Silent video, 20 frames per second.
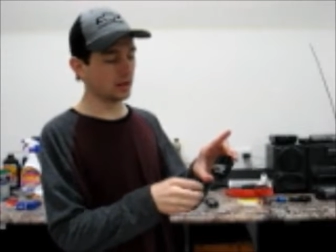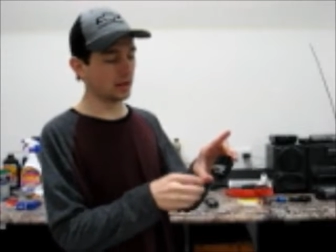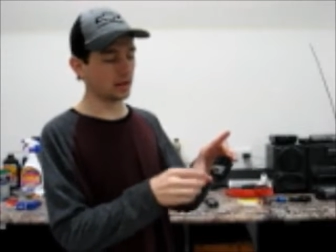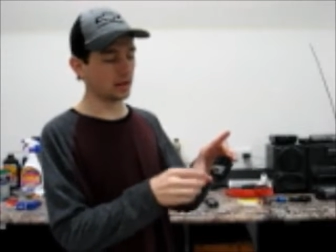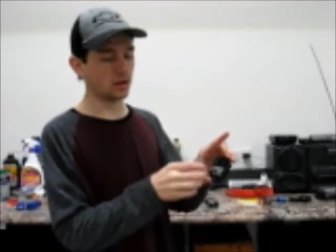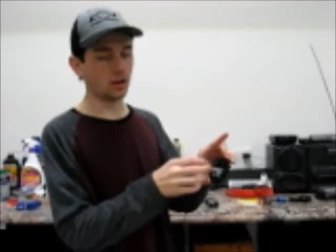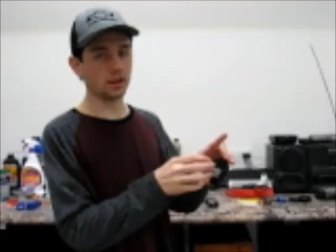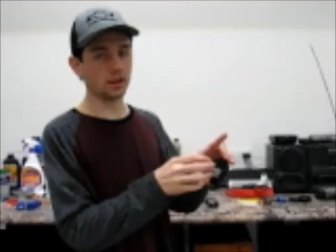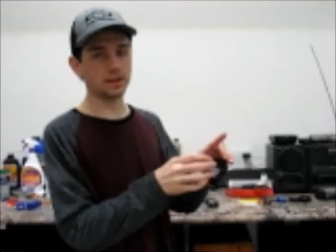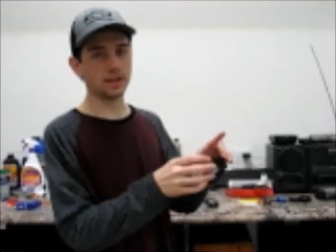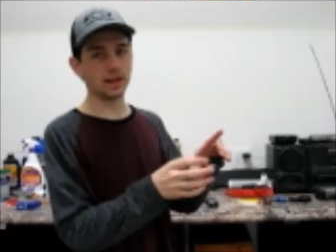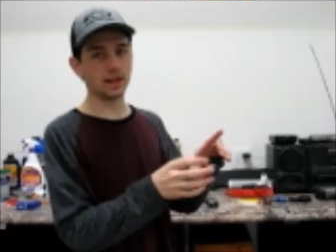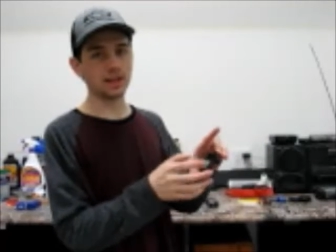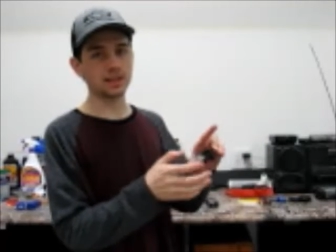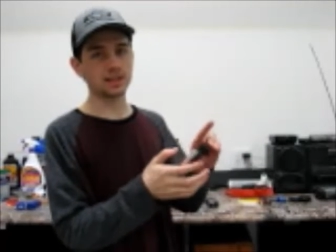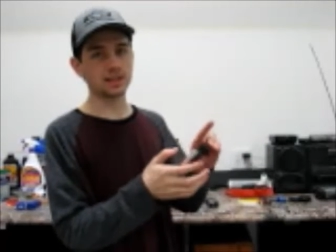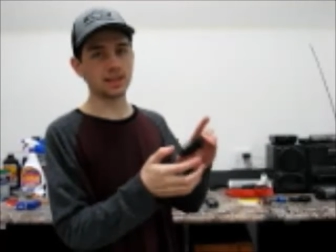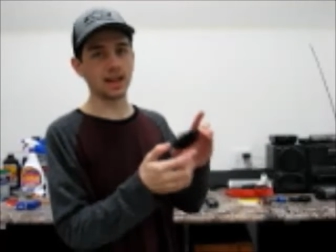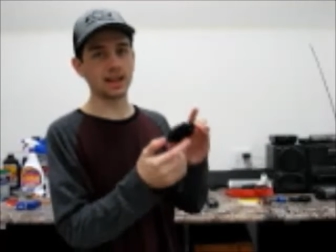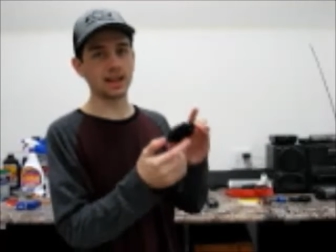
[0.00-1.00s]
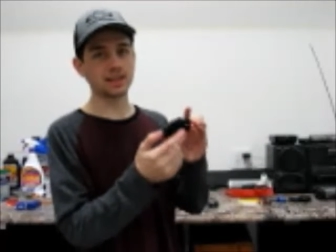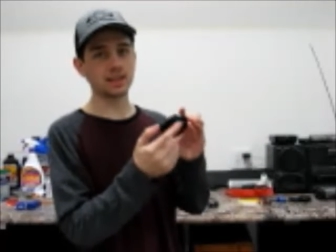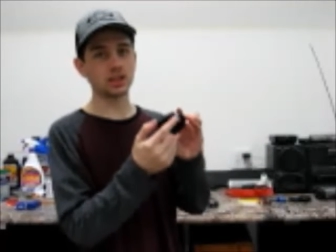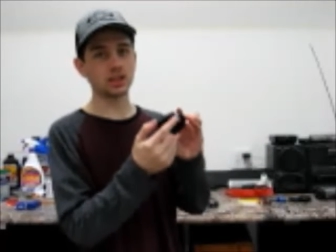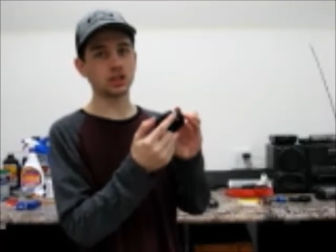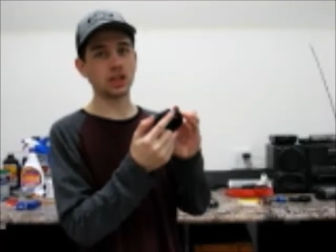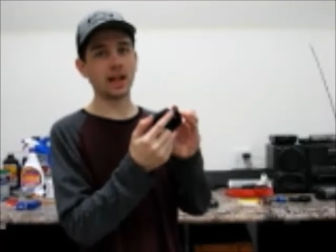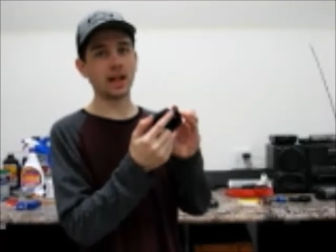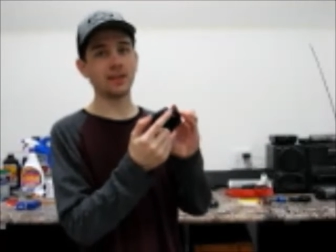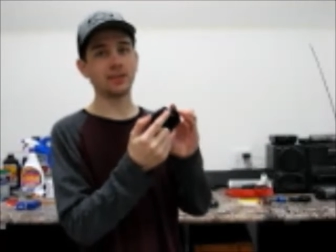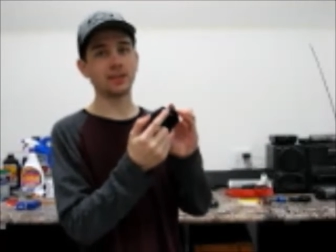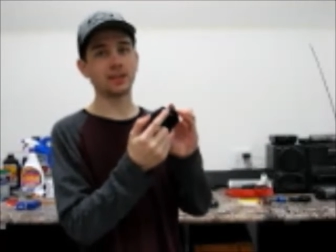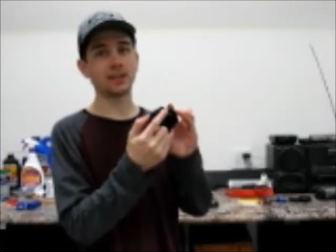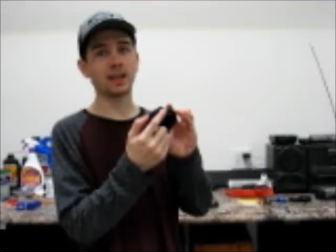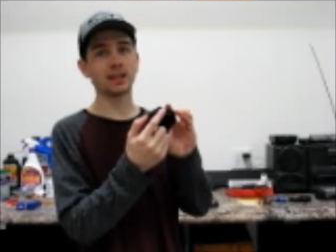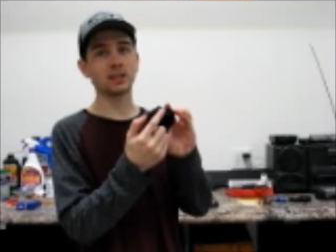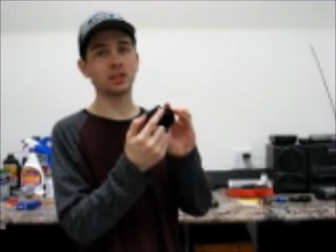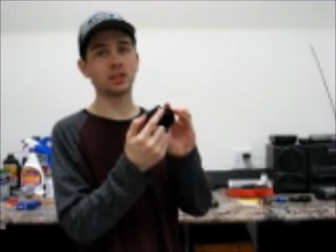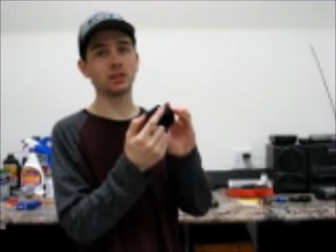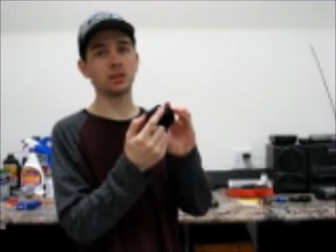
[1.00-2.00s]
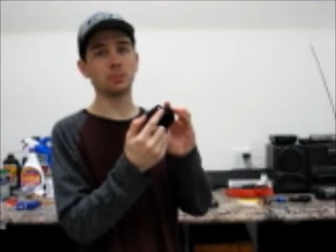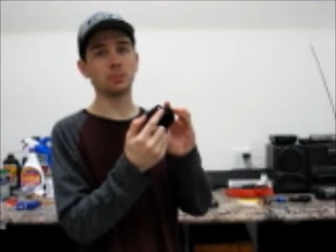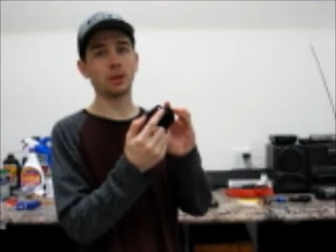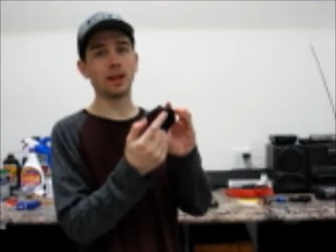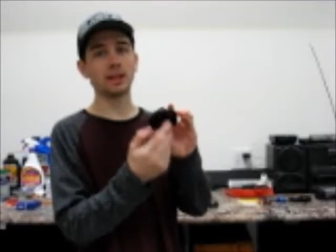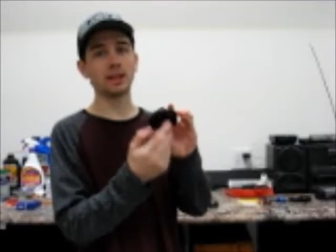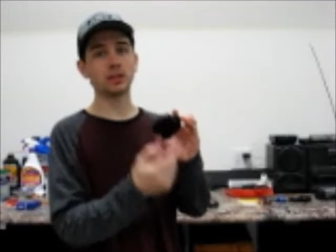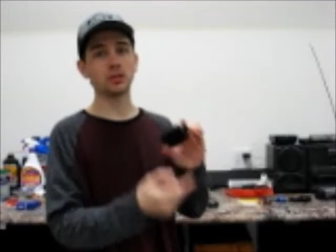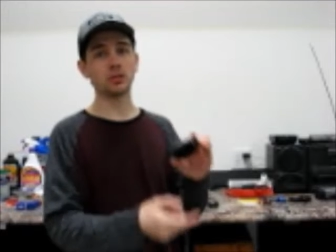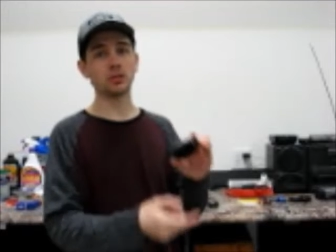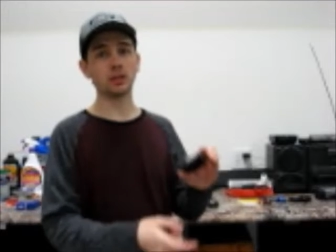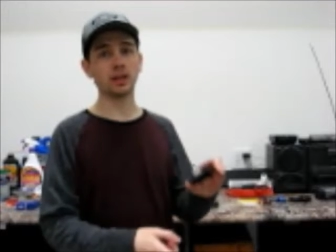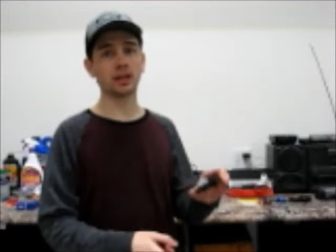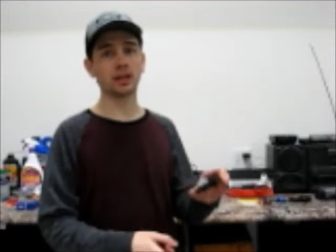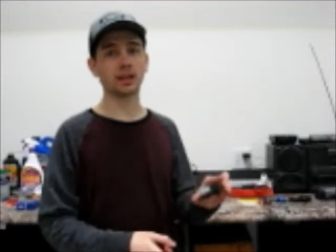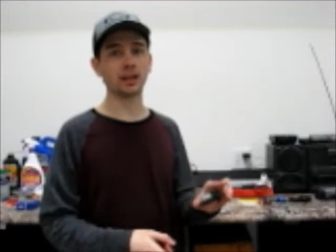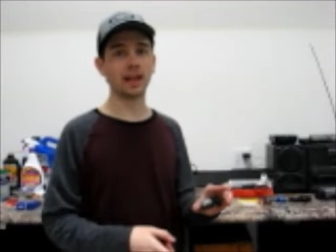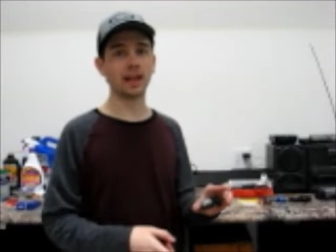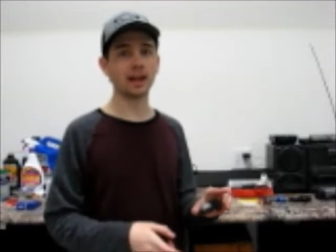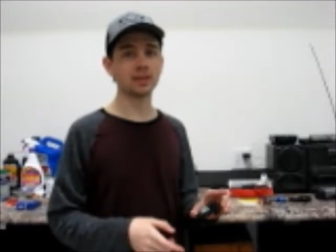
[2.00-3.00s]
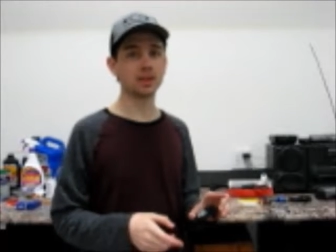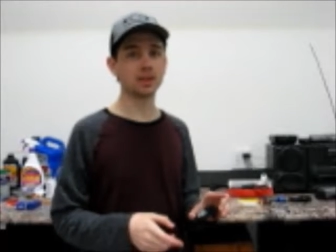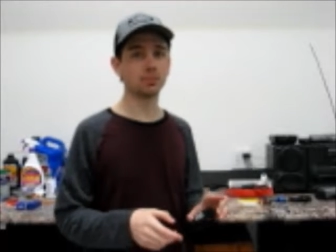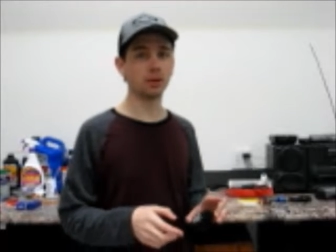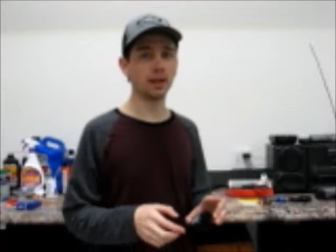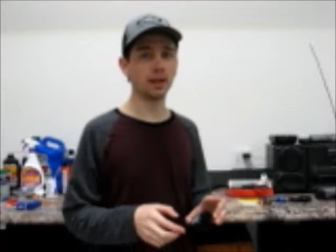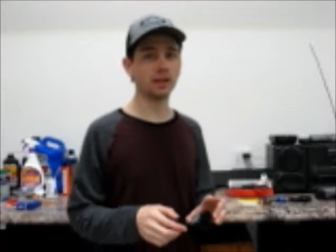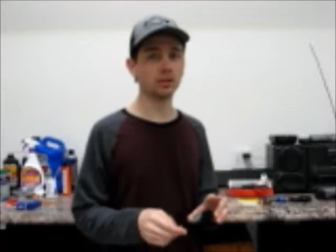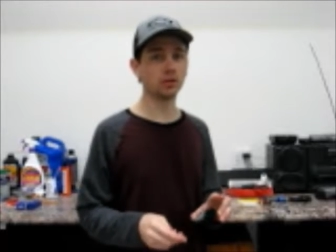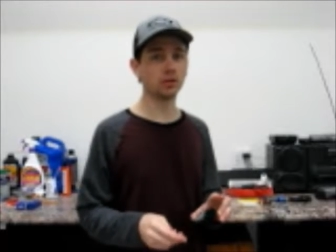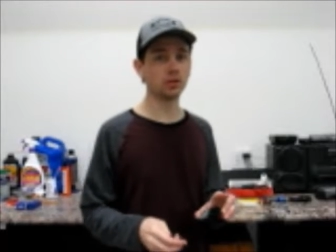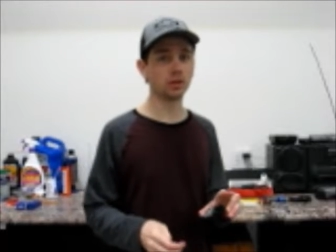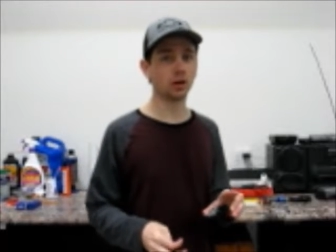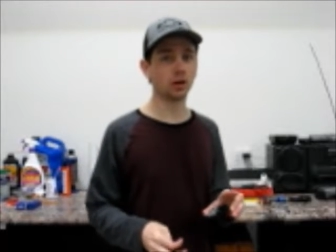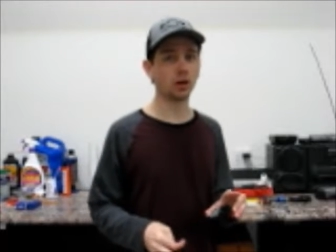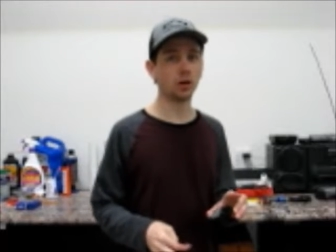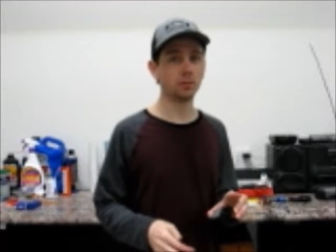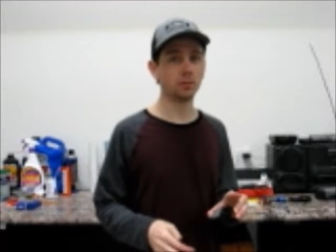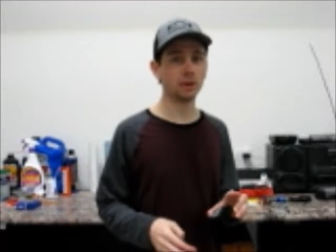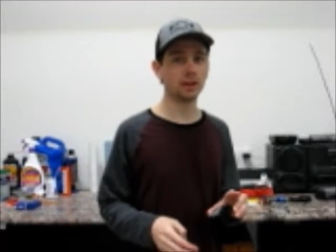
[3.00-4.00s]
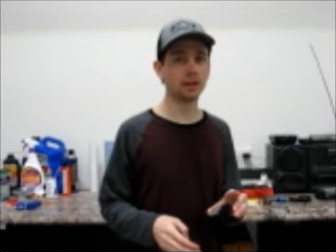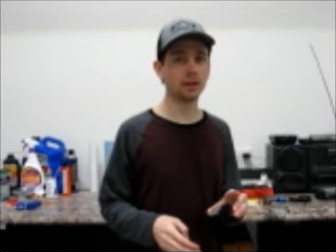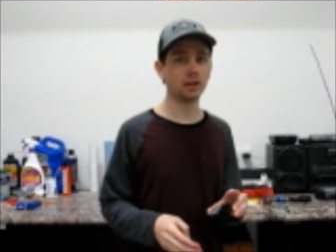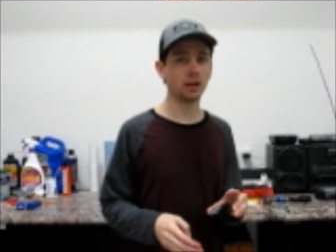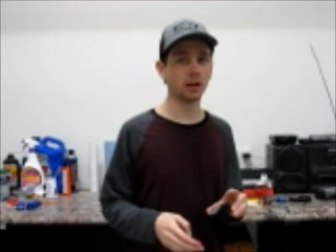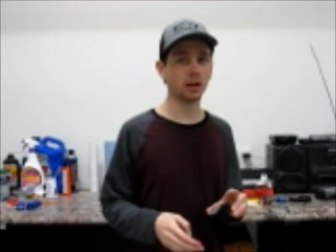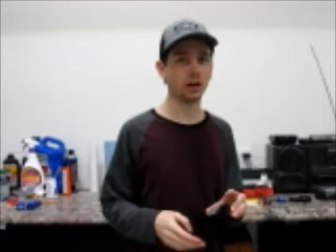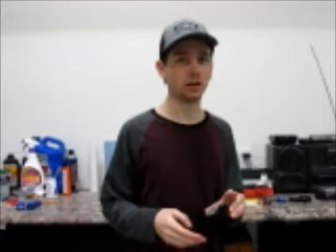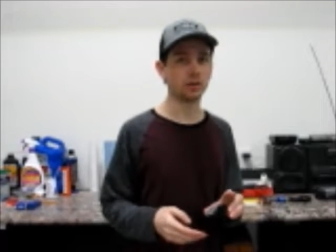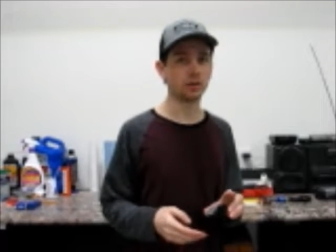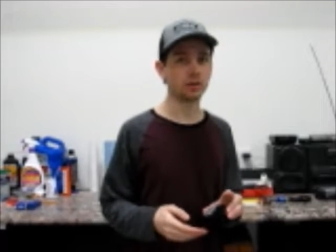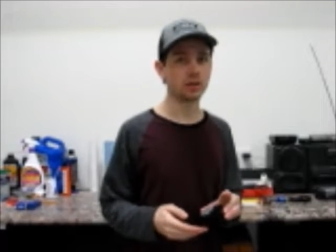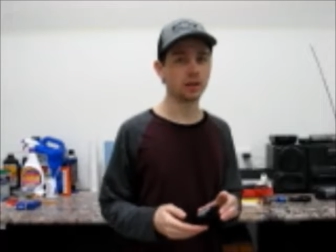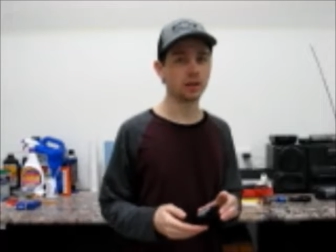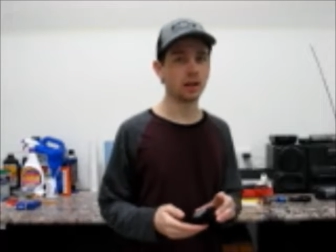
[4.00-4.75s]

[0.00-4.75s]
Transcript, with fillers: and all it does is it has the shaft connect to the blend door, and allows the blend door to open and close.